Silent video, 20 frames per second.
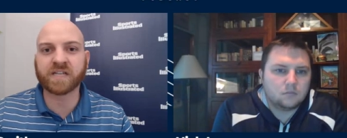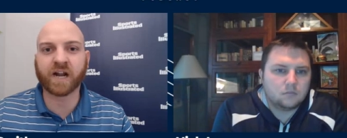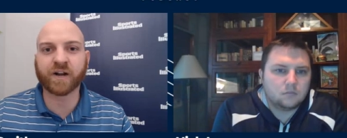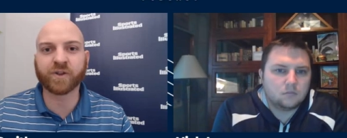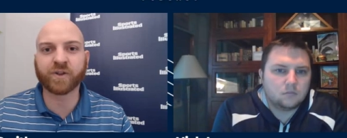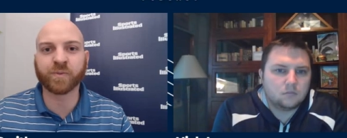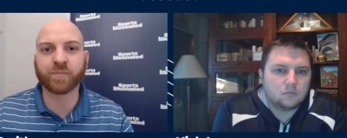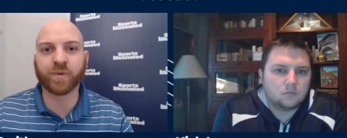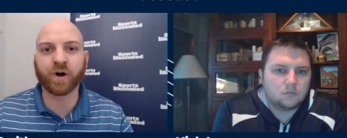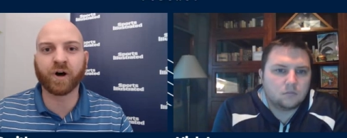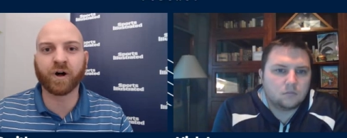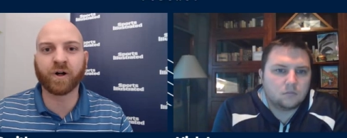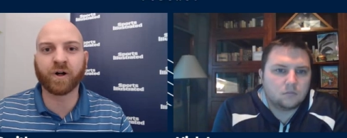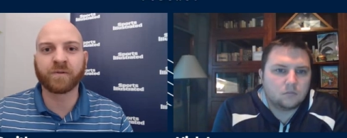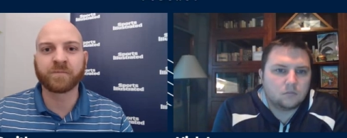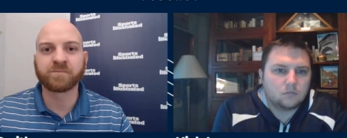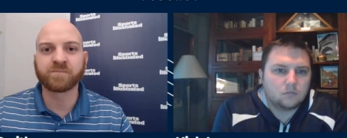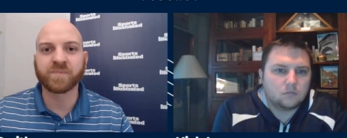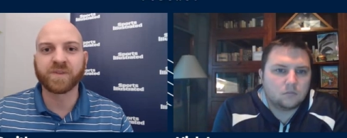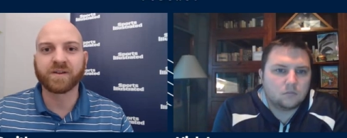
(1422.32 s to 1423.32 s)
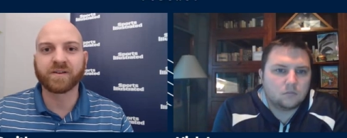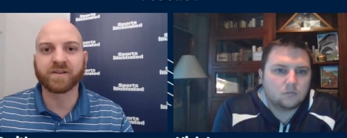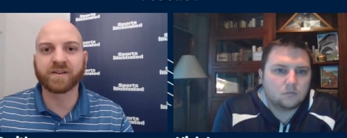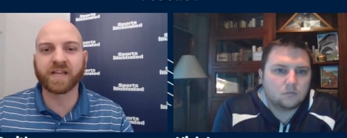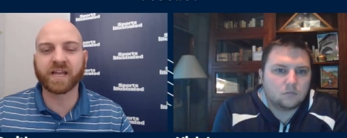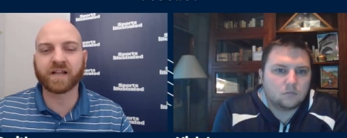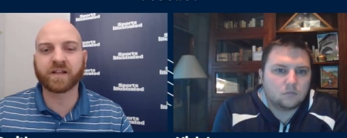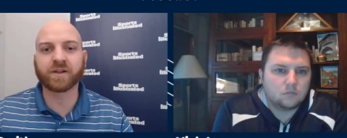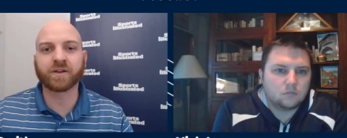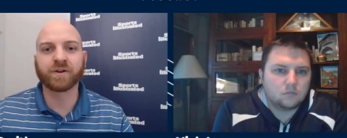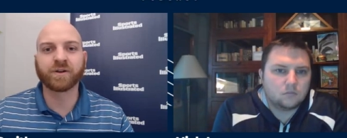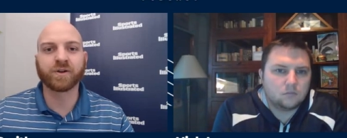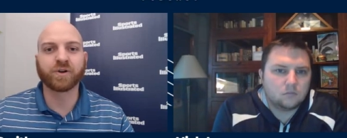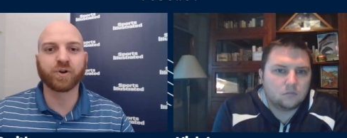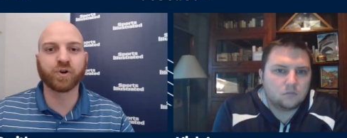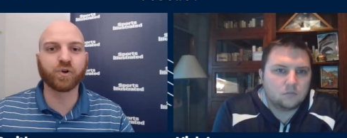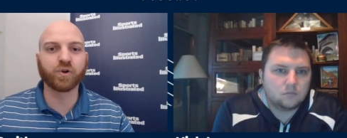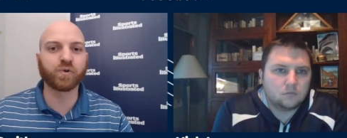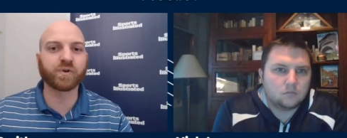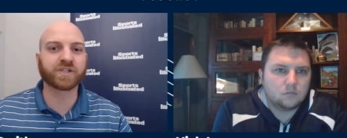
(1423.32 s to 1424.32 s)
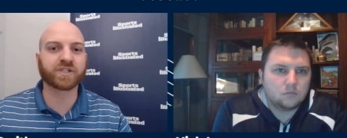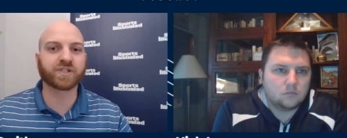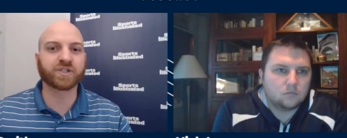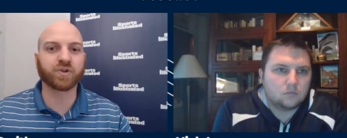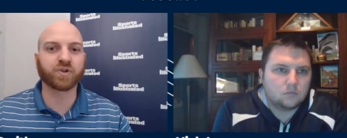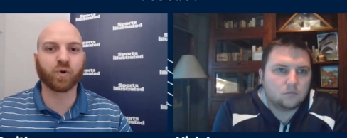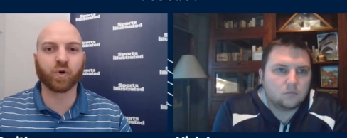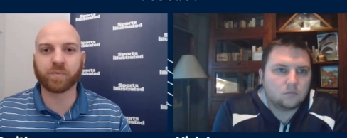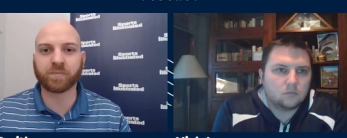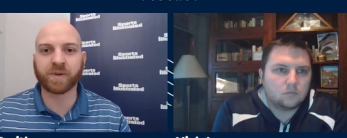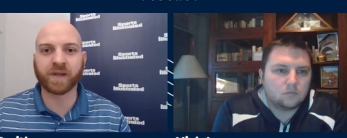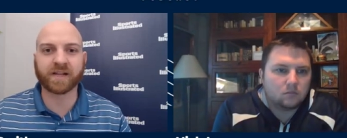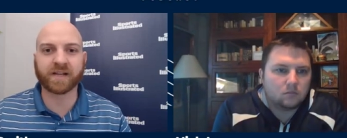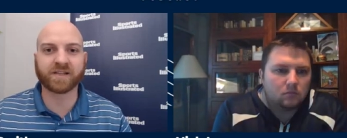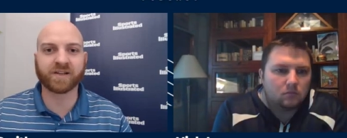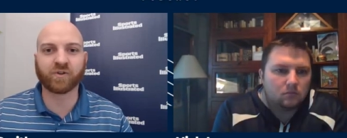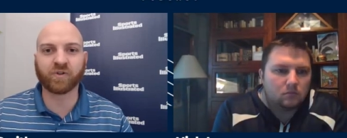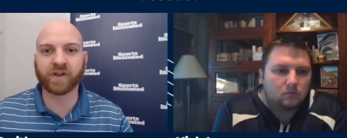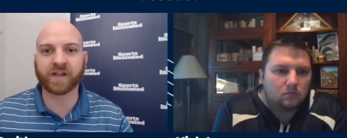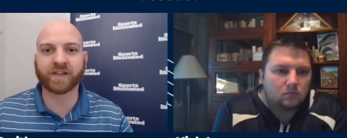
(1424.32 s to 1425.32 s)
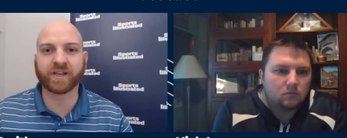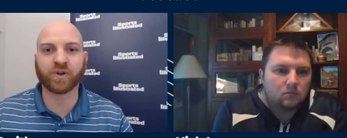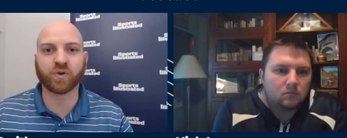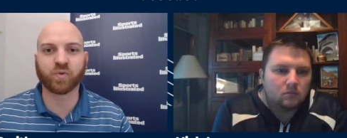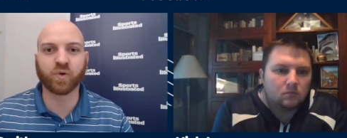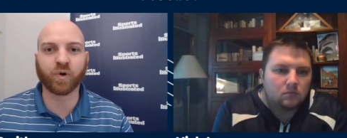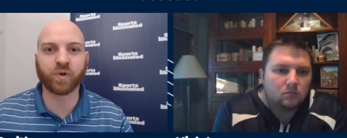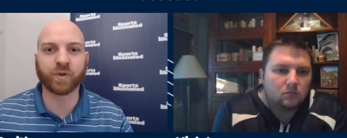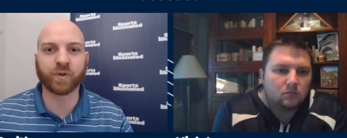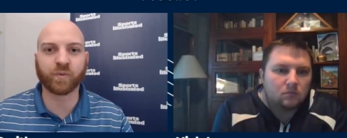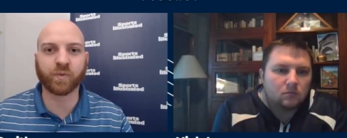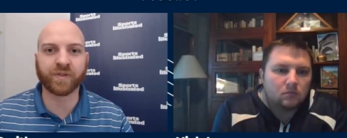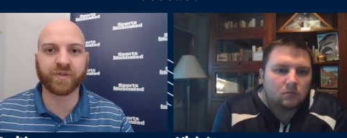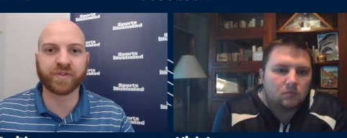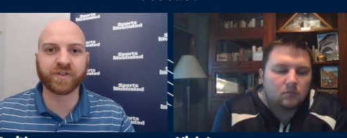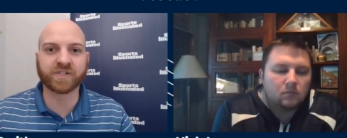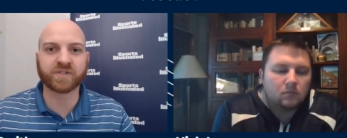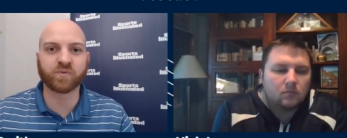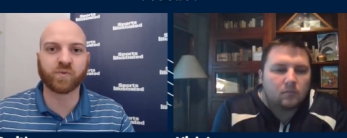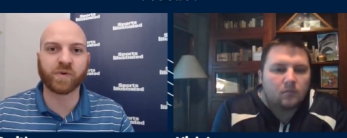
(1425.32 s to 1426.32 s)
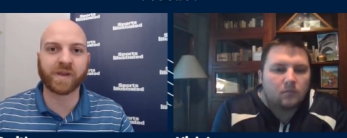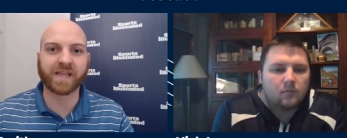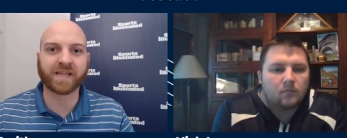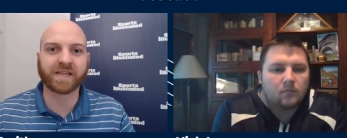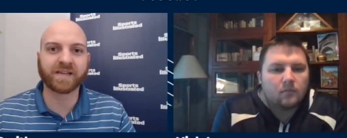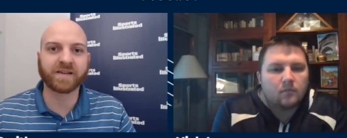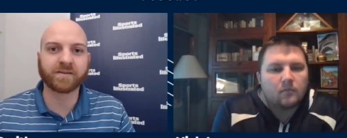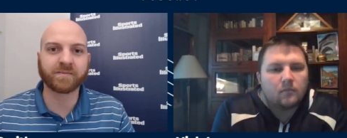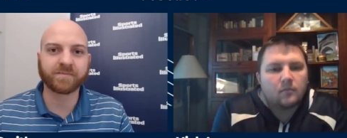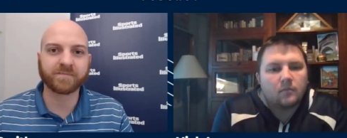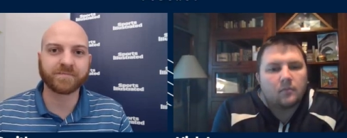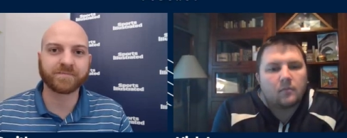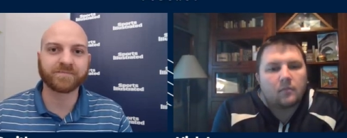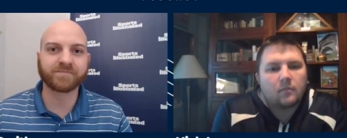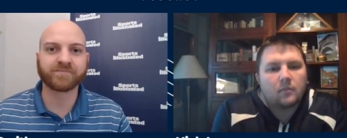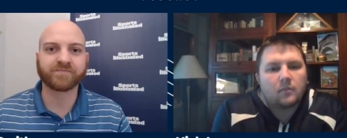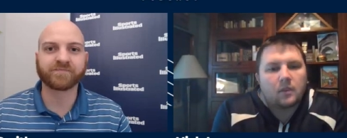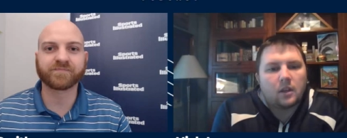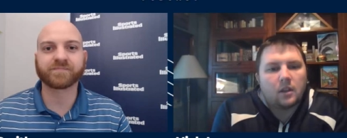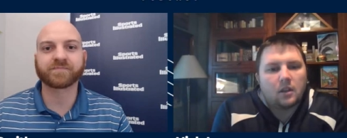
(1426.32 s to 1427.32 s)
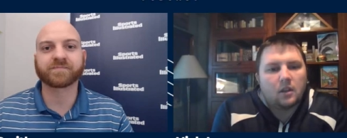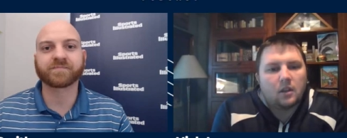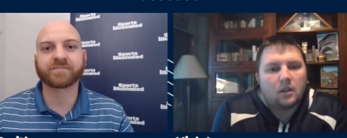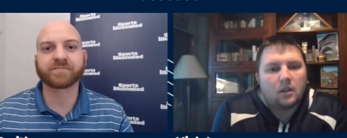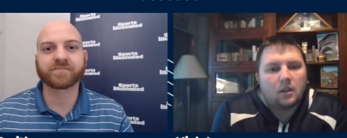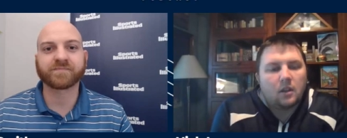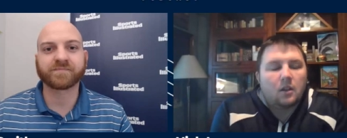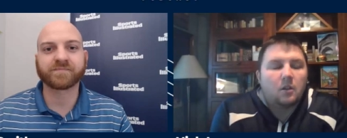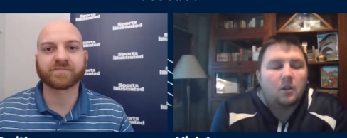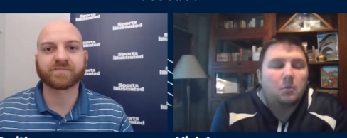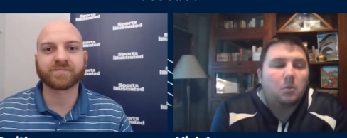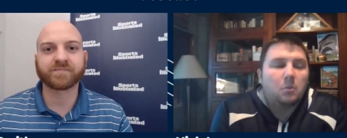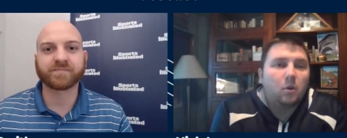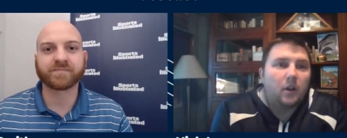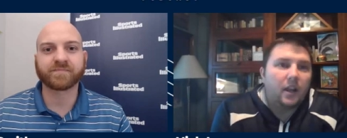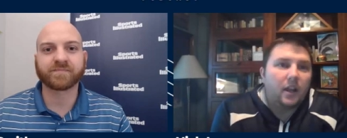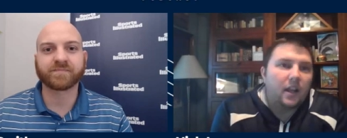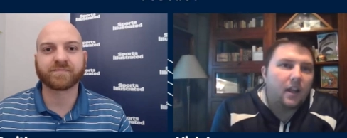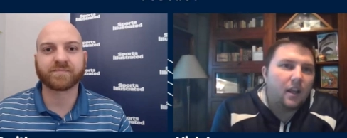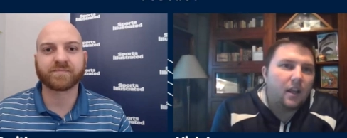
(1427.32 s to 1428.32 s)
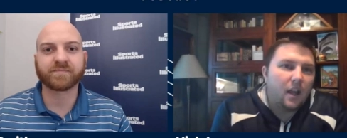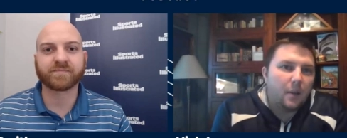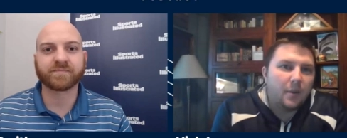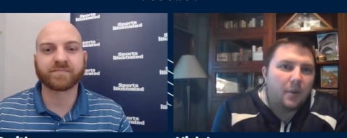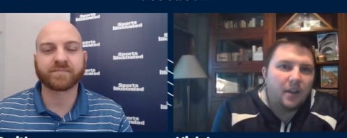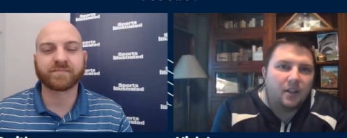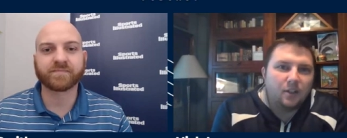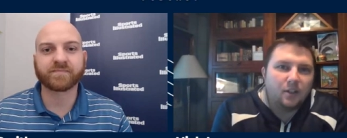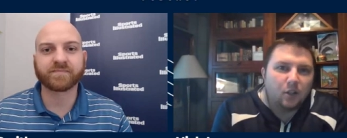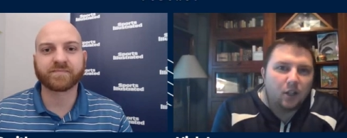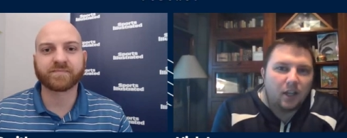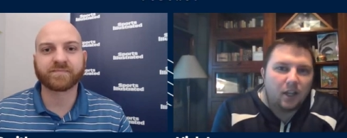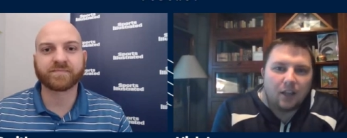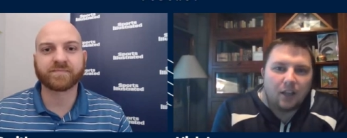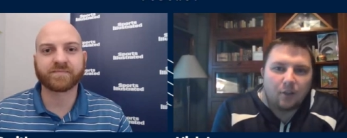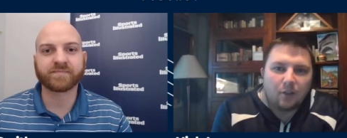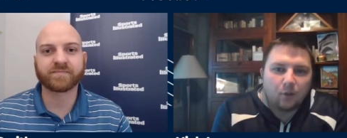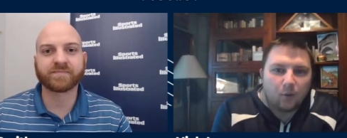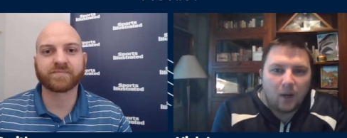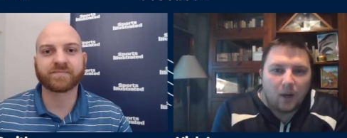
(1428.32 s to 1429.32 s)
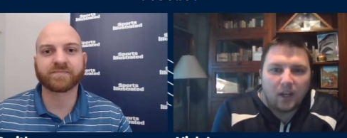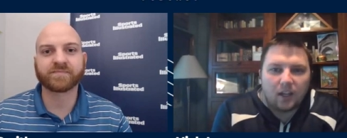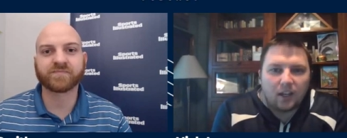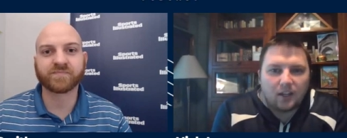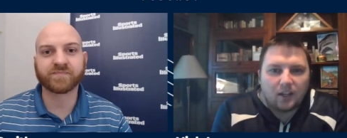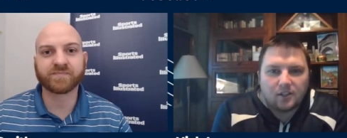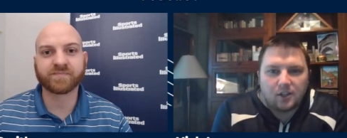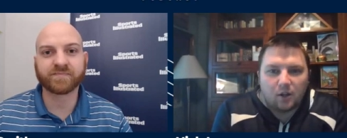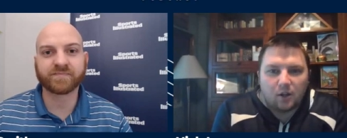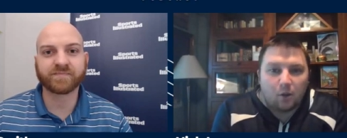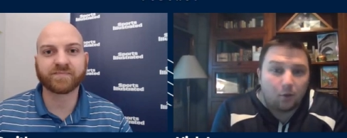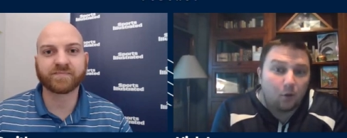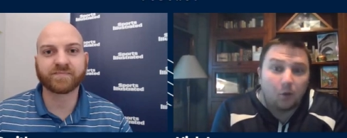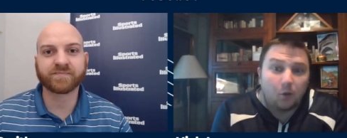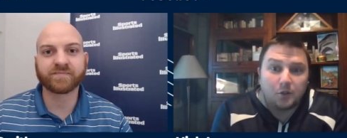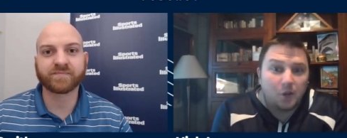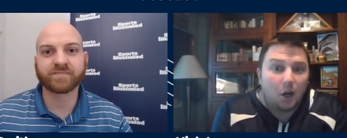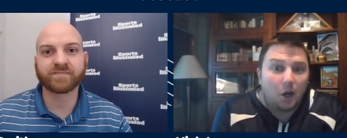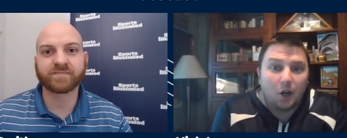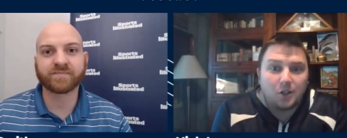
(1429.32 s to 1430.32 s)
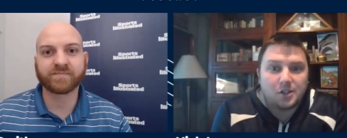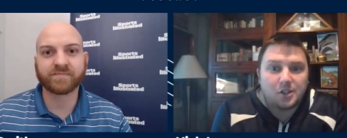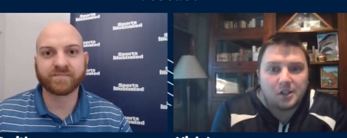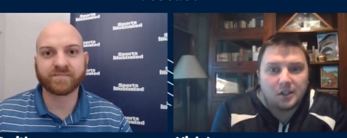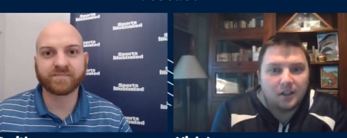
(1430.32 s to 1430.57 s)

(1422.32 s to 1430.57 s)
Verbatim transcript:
Speaker 1: side of the ball, Nick, who is your pick to click you're rolling with this week?
Speaker 2: boy, I mean, looking at the rankings, you know, throw a dart.